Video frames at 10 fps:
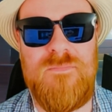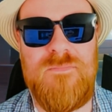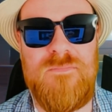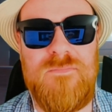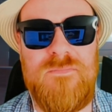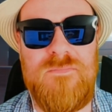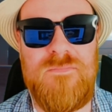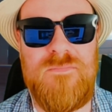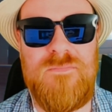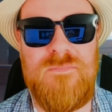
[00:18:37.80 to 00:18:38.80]

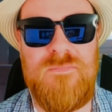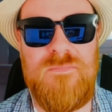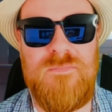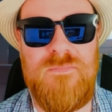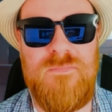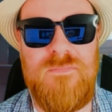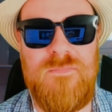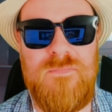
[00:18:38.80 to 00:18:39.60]
(silence)